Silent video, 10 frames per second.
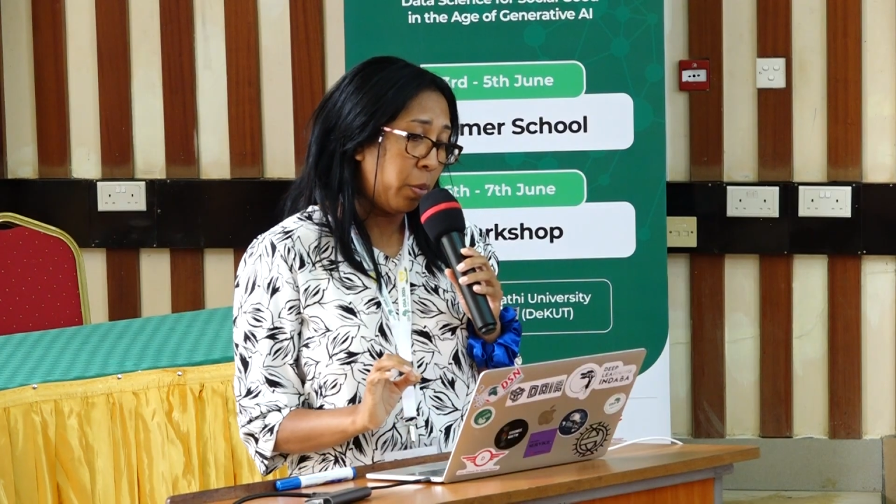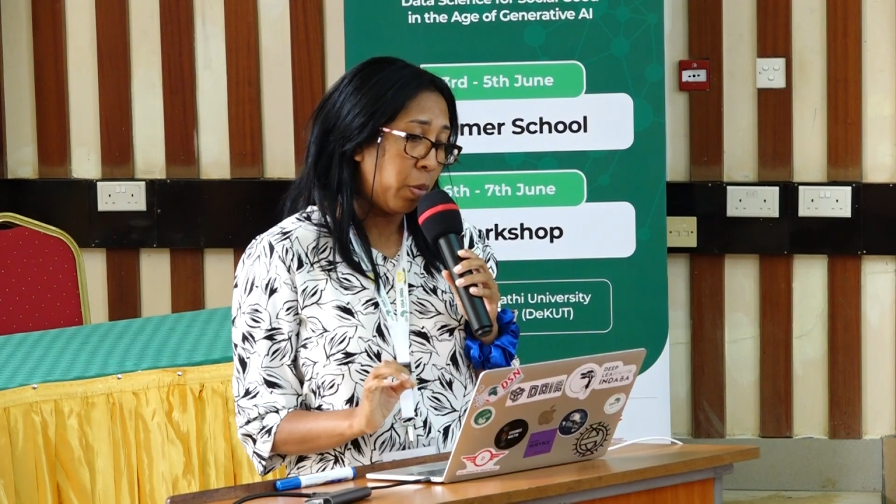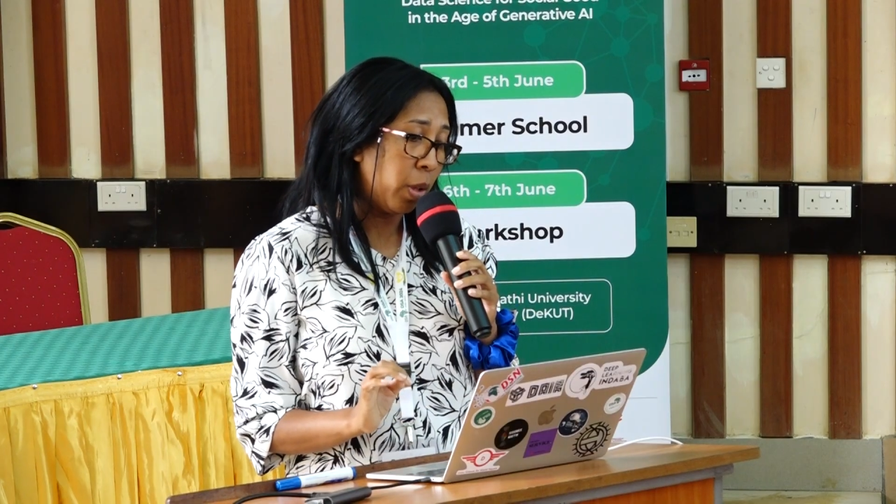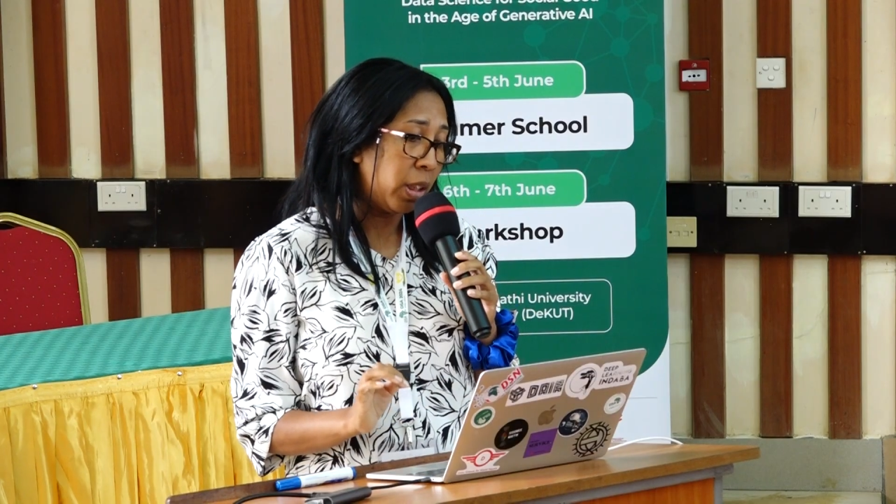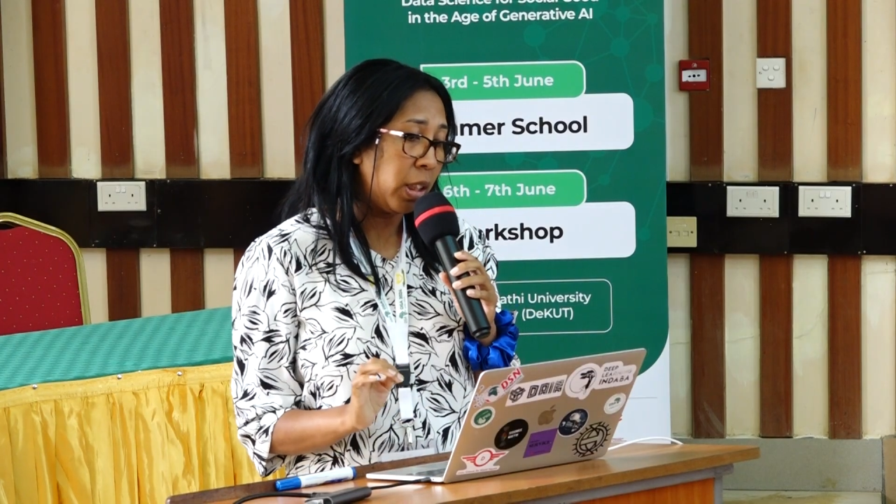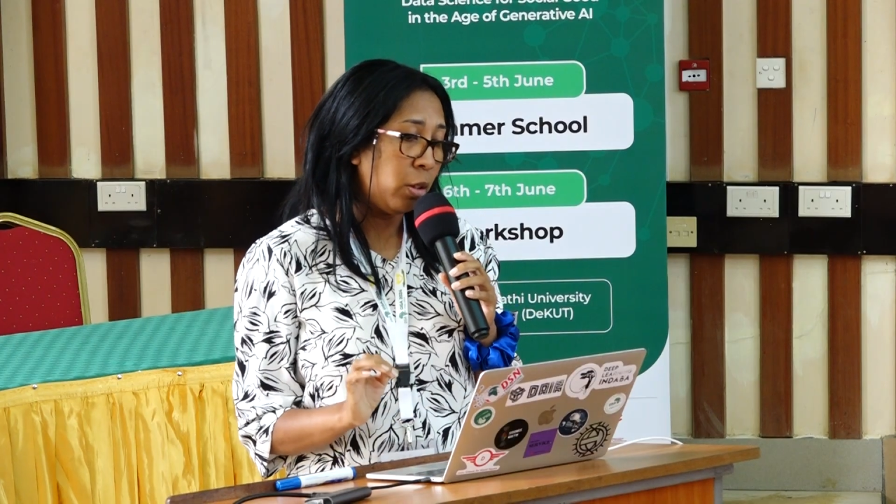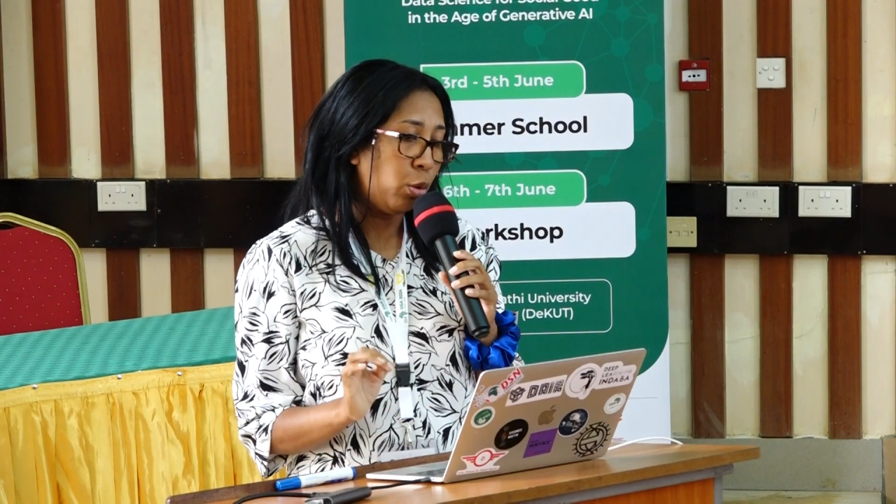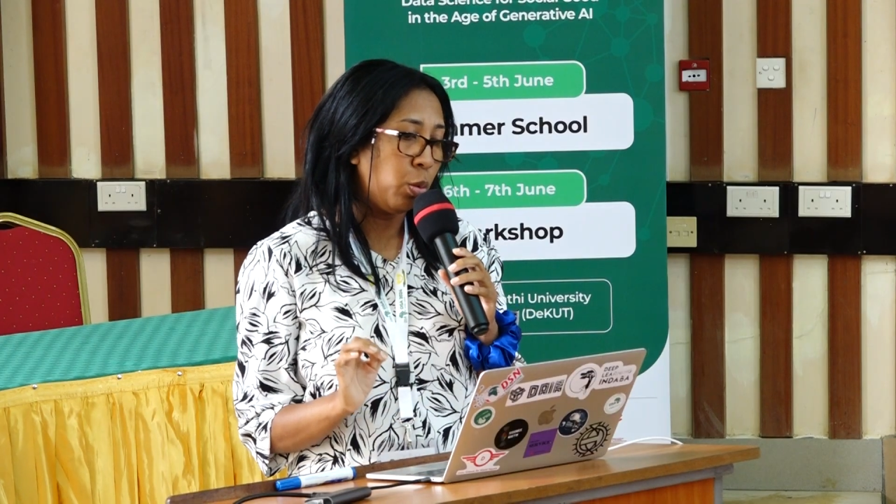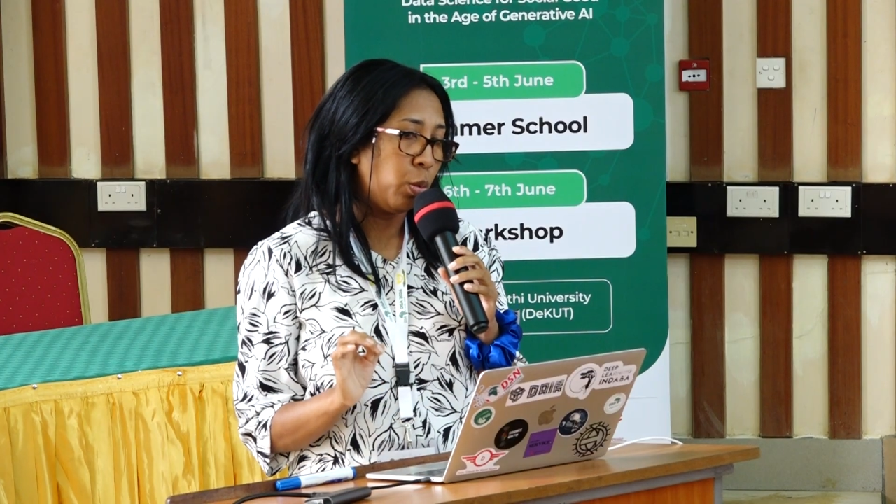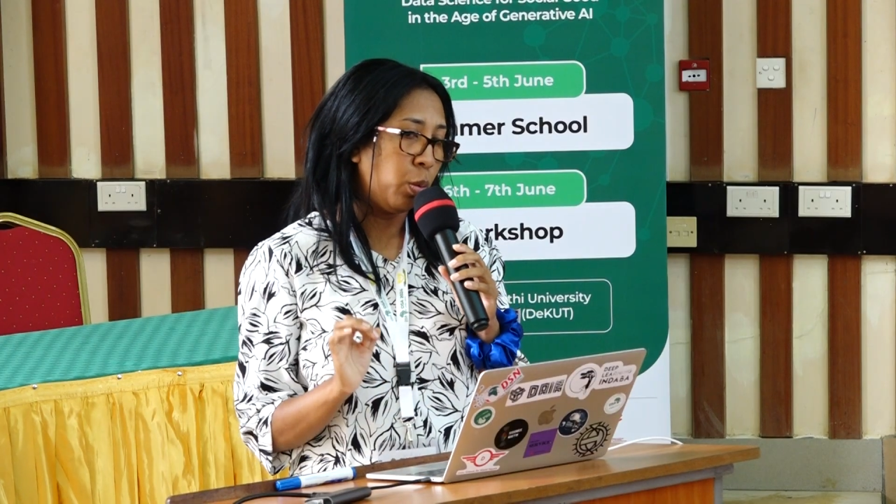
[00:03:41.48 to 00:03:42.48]
we wanted
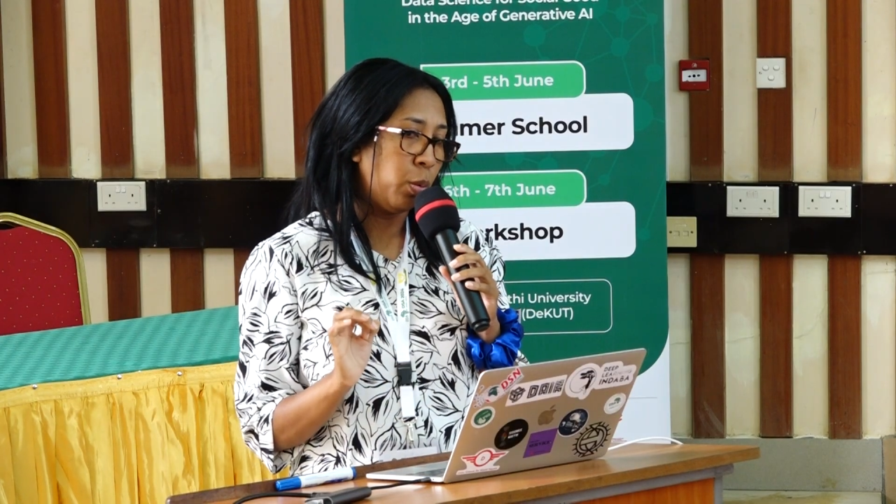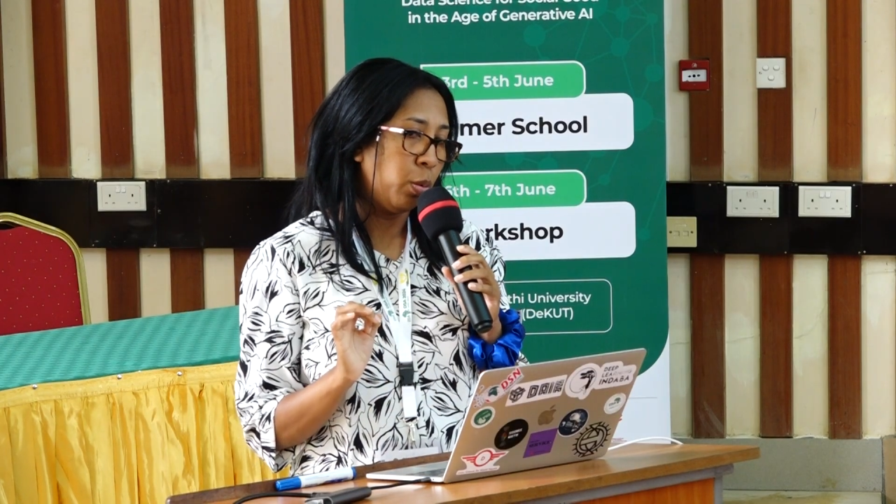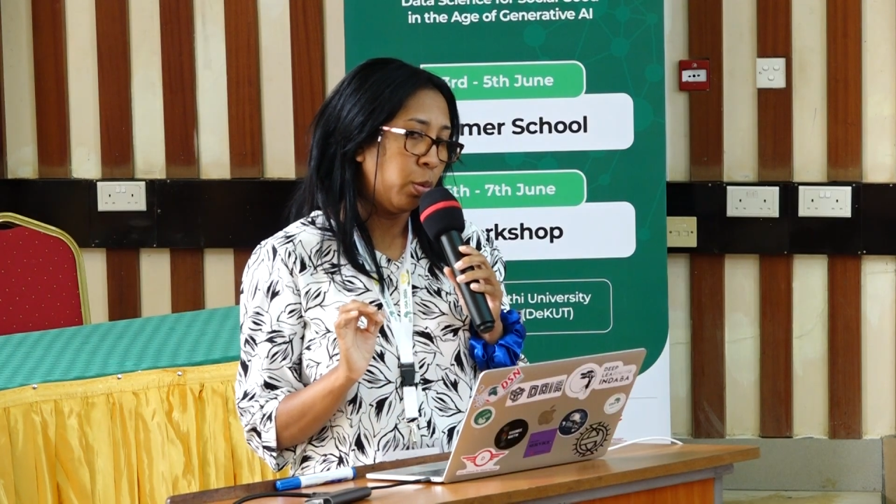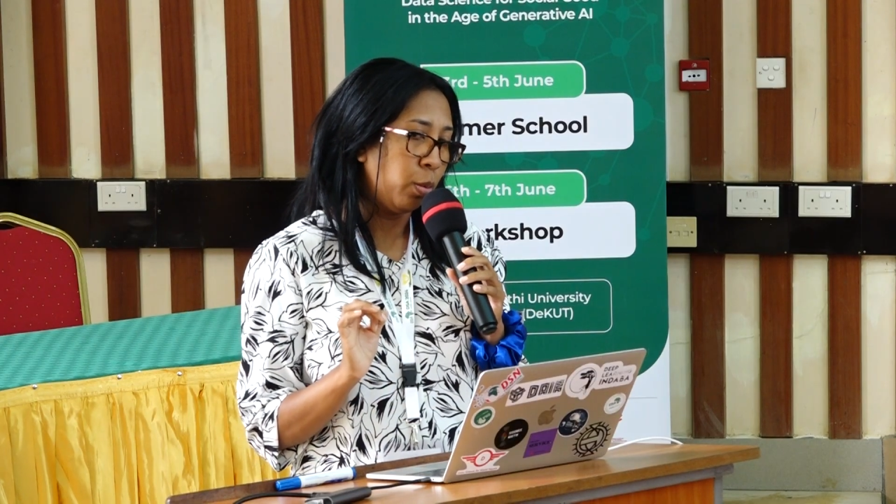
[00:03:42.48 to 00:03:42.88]
to